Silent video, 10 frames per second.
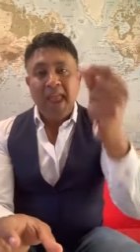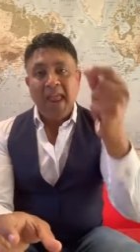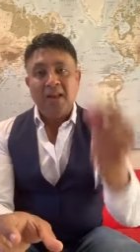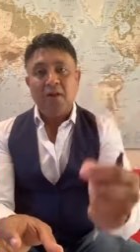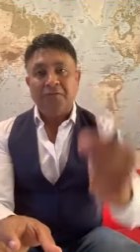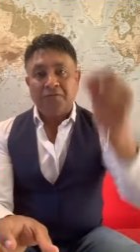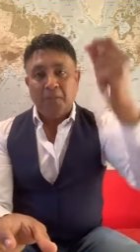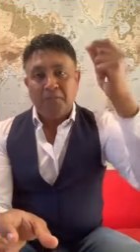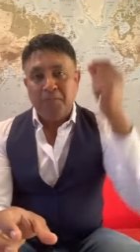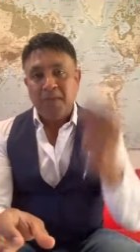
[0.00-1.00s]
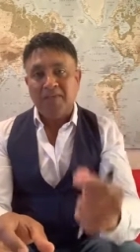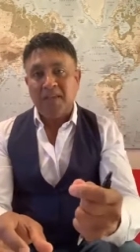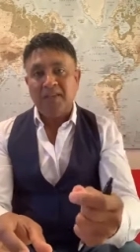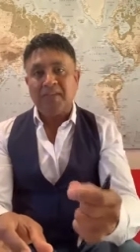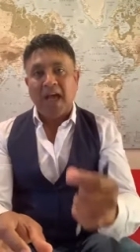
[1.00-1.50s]
end of the
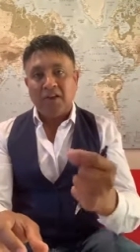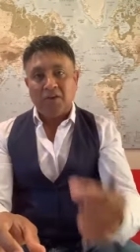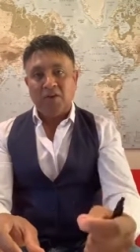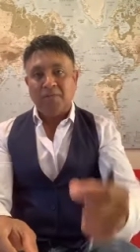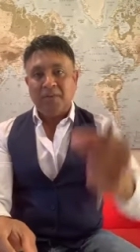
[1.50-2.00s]
business that does